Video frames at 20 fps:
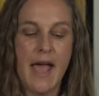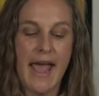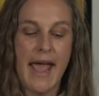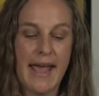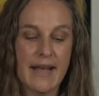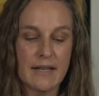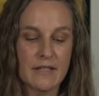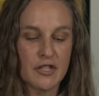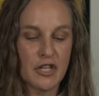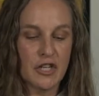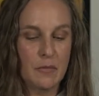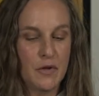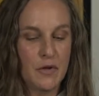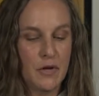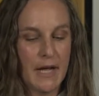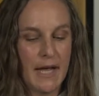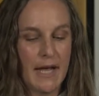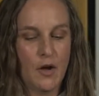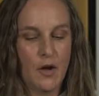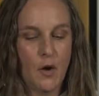and to
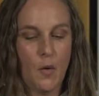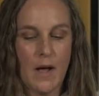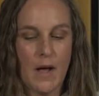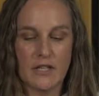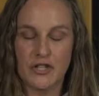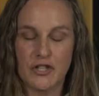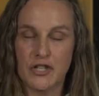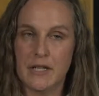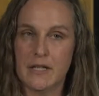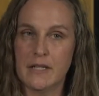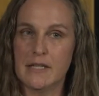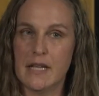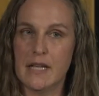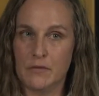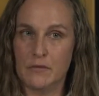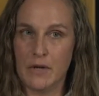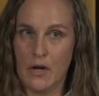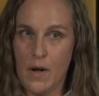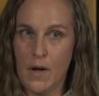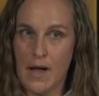communicate questions
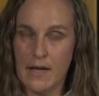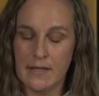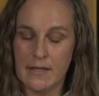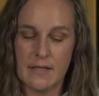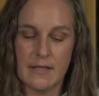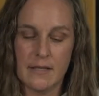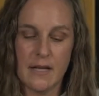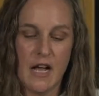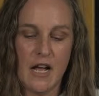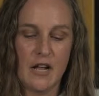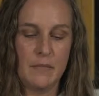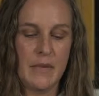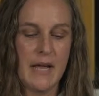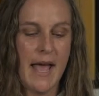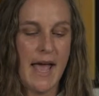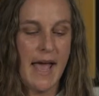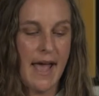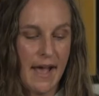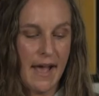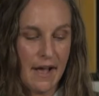and requests on
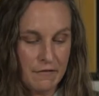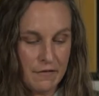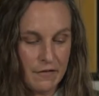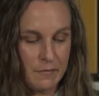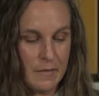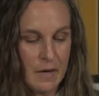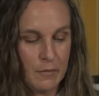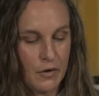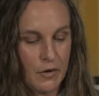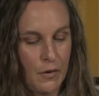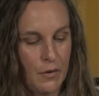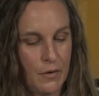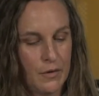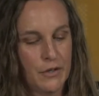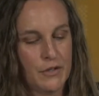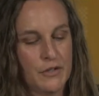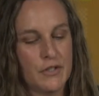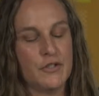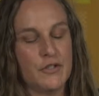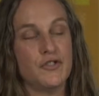behalf of member
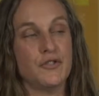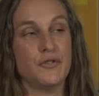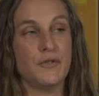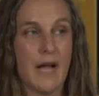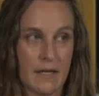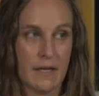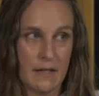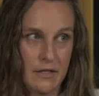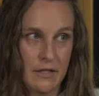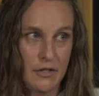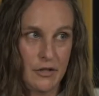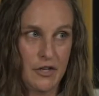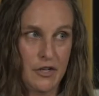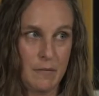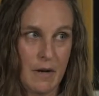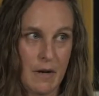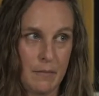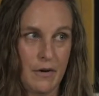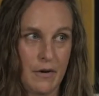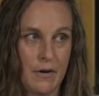owners directly to your
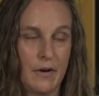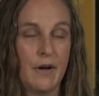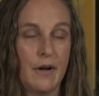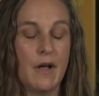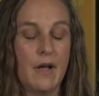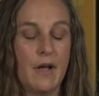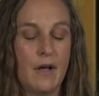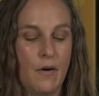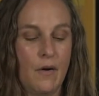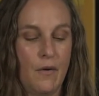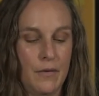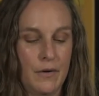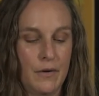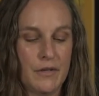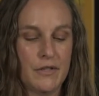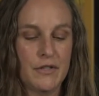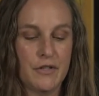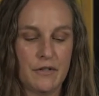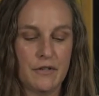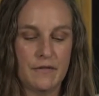member
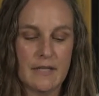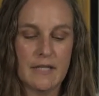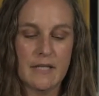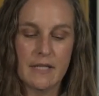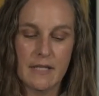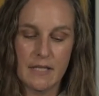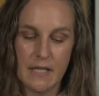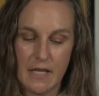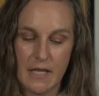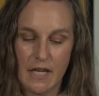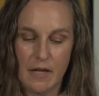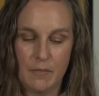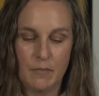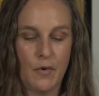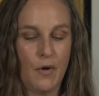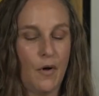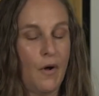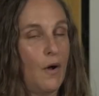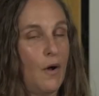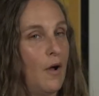owner services
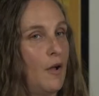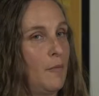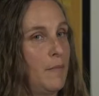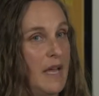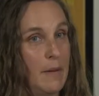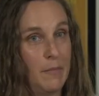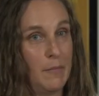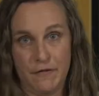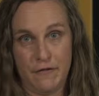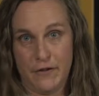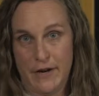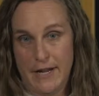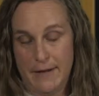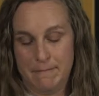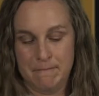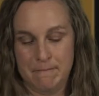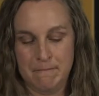team, all paper-free.